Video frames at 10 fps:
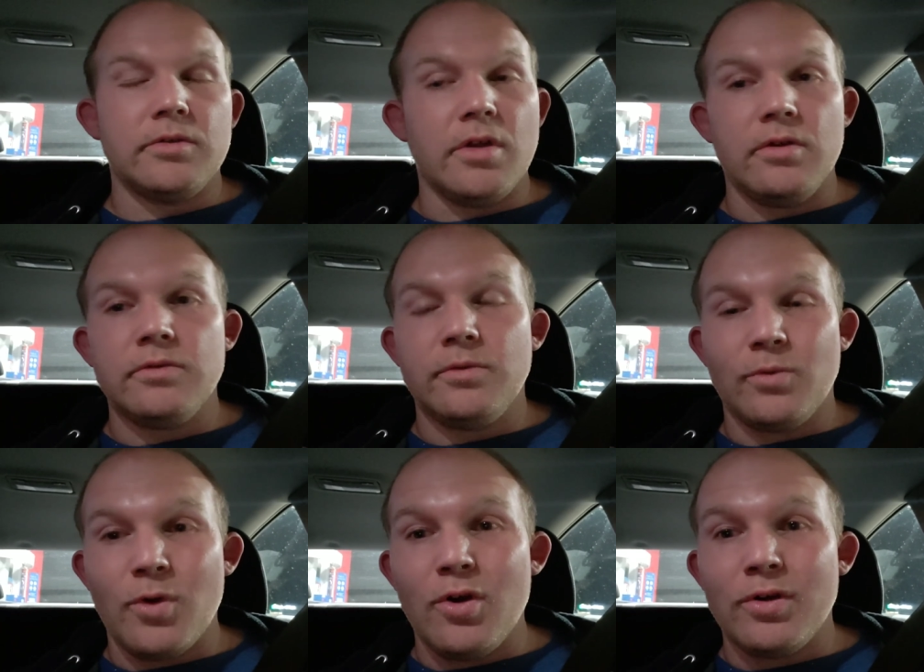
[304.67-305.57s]
No,
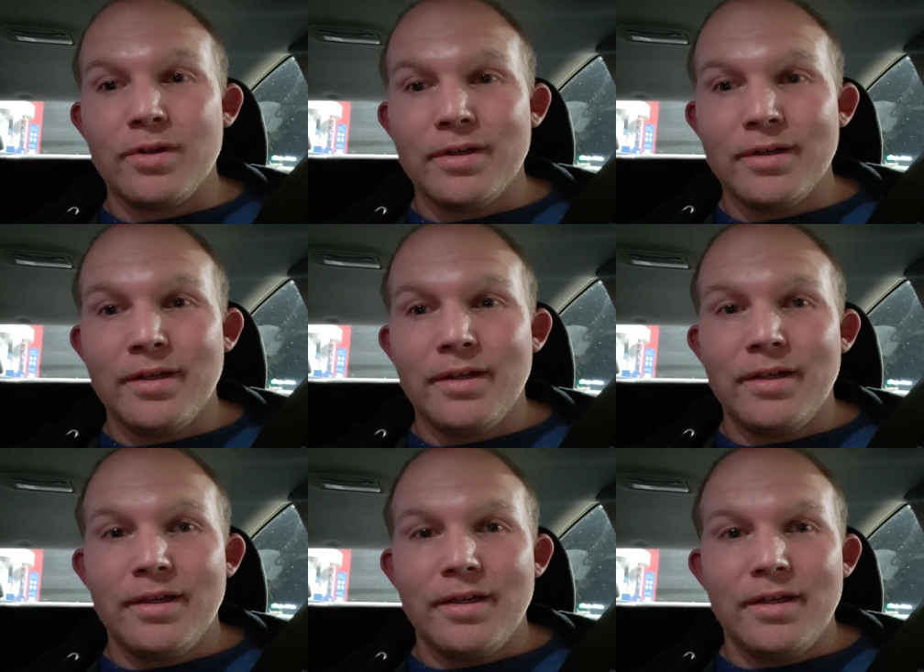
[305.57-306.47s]
wrong.
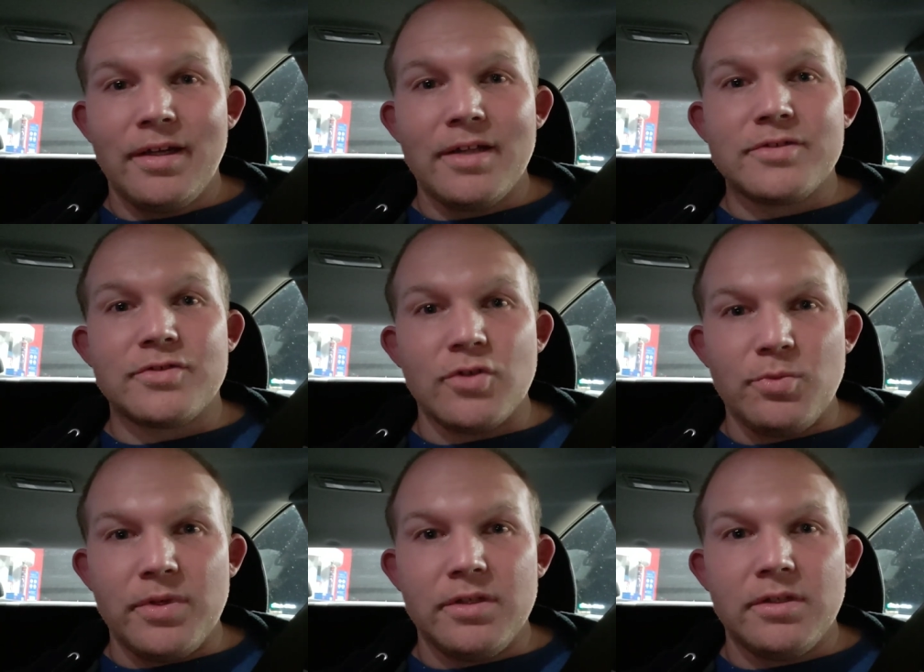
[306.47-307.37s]
It's
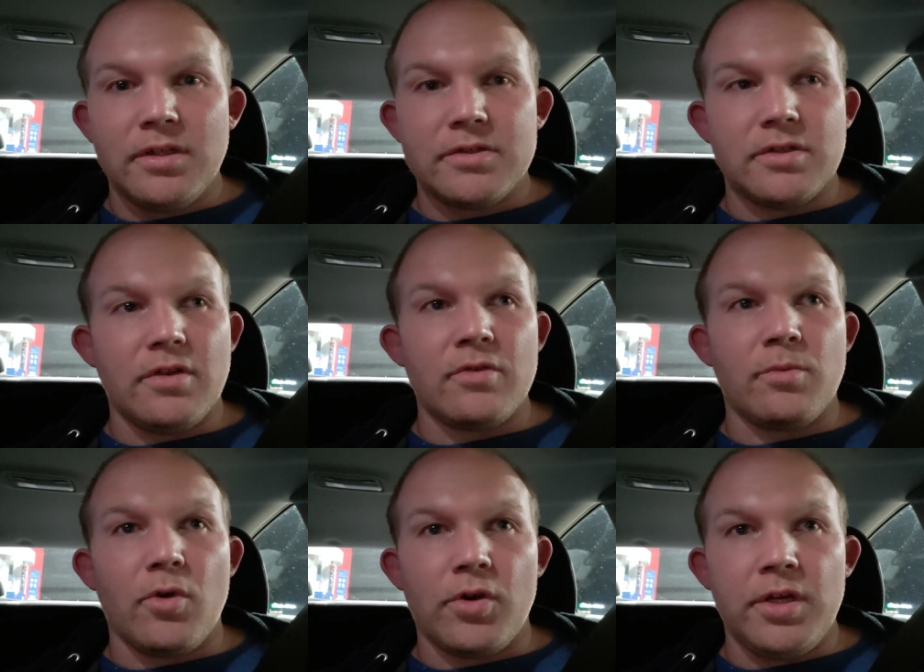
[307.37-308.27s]
stupid. It's another
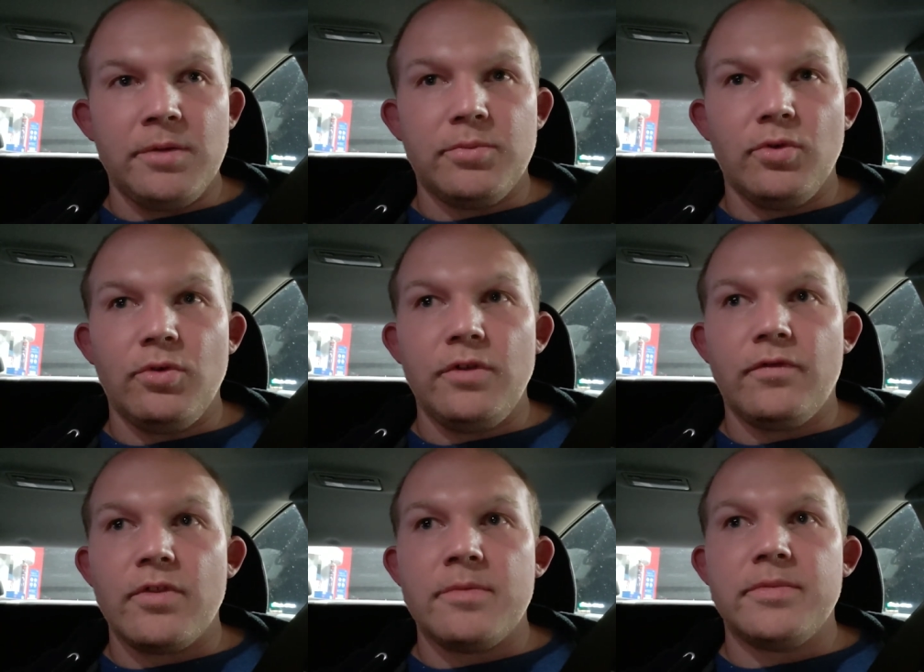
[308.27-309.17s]
marketing ploy
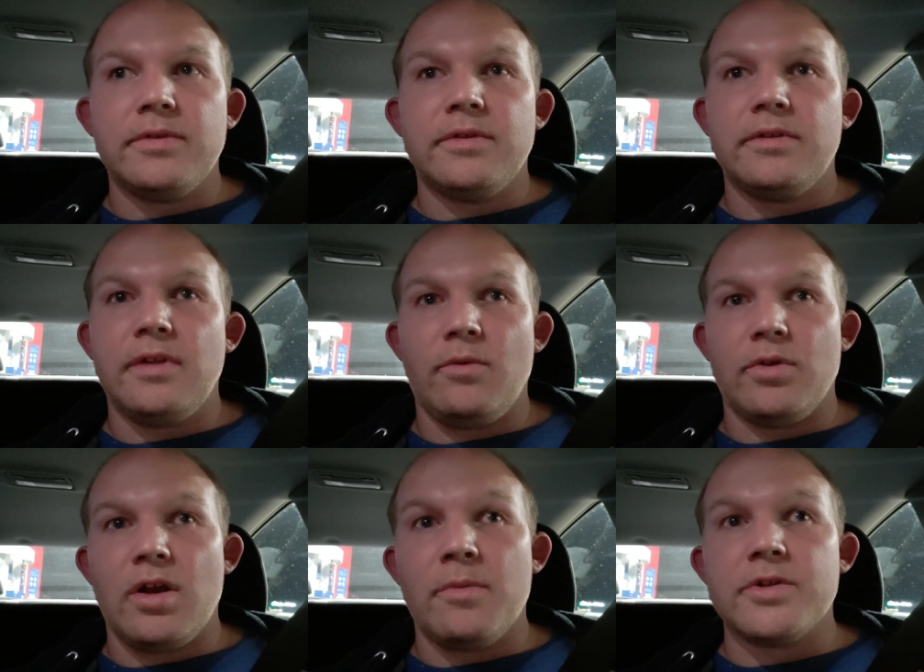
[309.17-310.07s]
for them. I
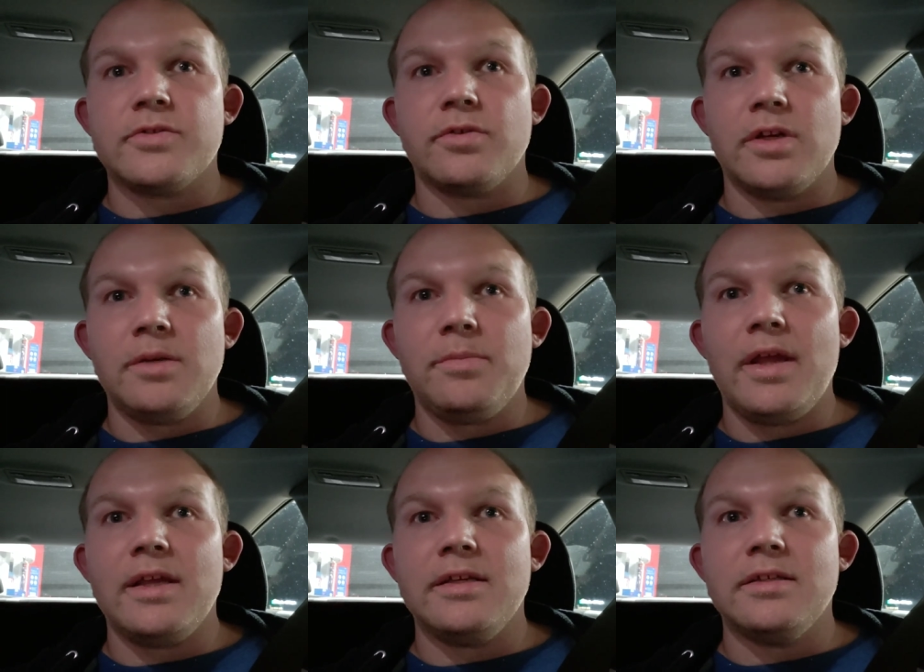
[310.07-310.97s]
wonder how much they're getting
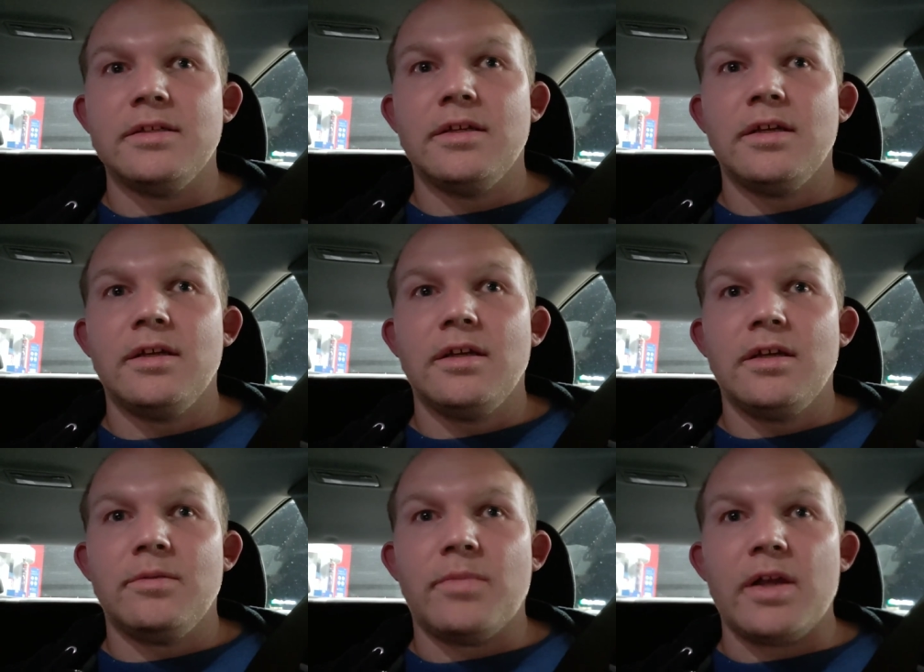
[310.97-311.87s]
paid
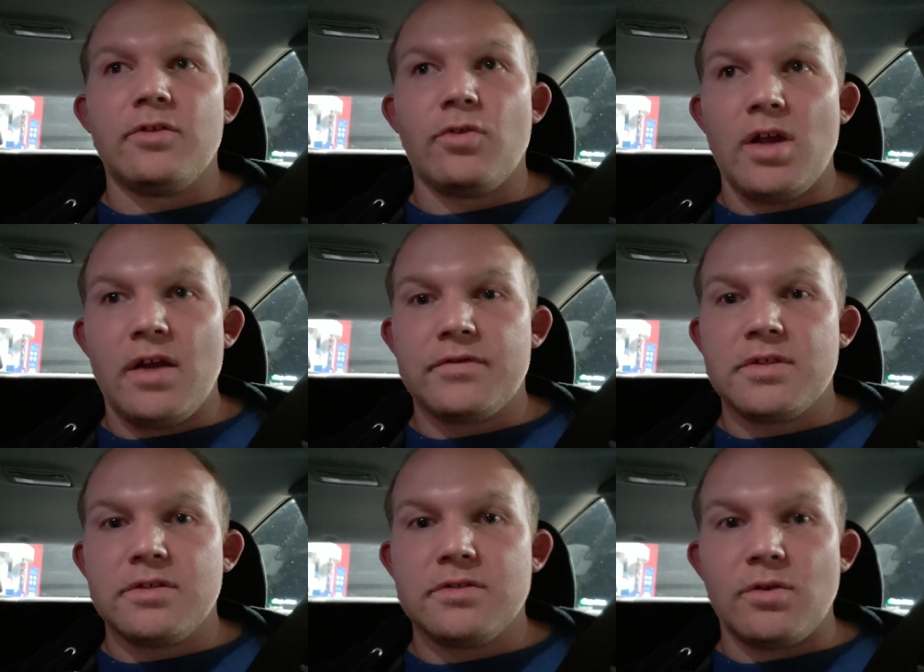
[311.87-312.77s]
by
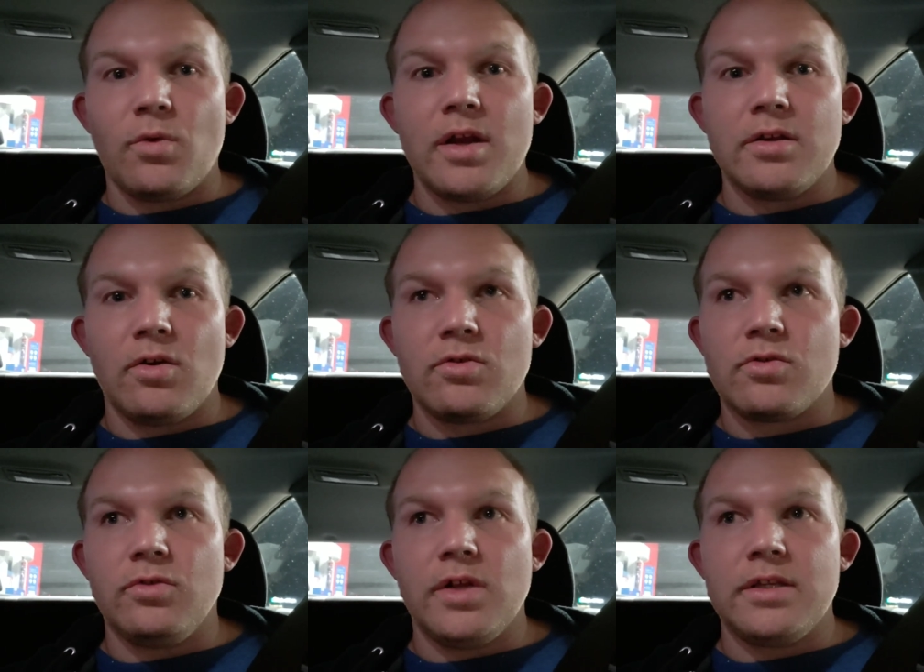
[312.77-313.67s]
Kraft to write an
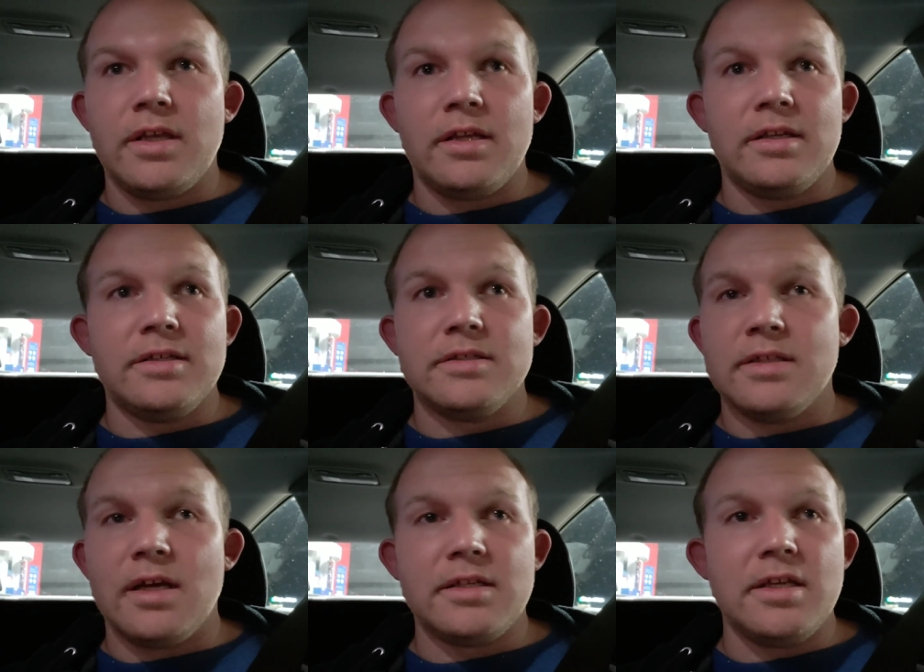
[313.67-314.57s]
article like that. It is
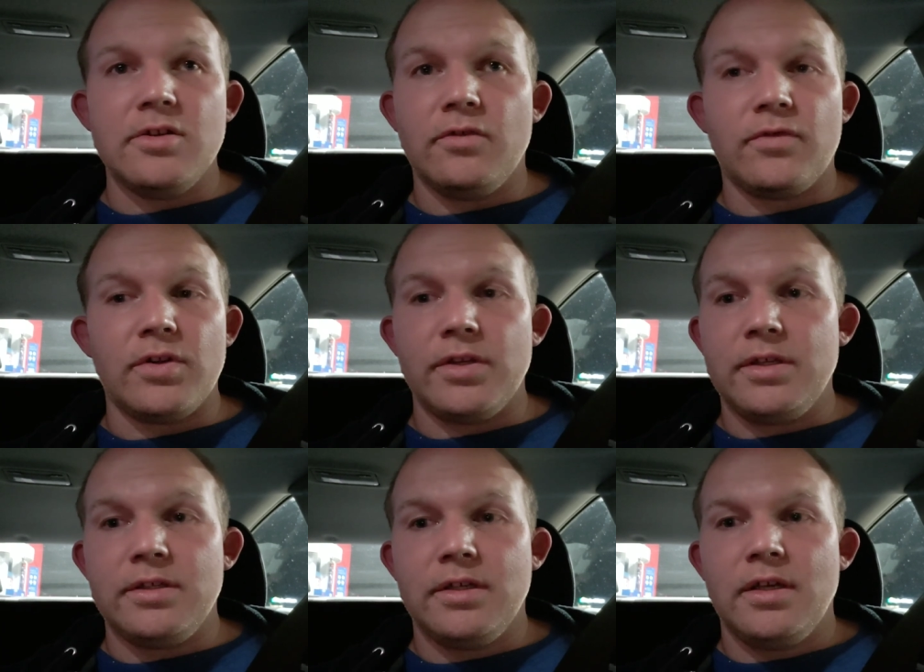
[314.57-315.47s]
not keto
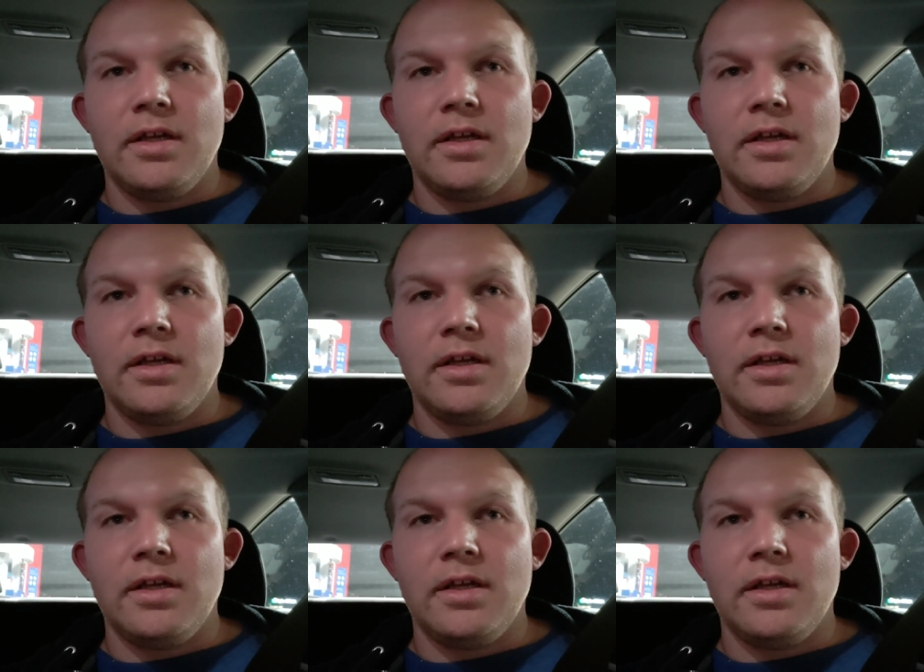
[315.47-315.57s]
friendly.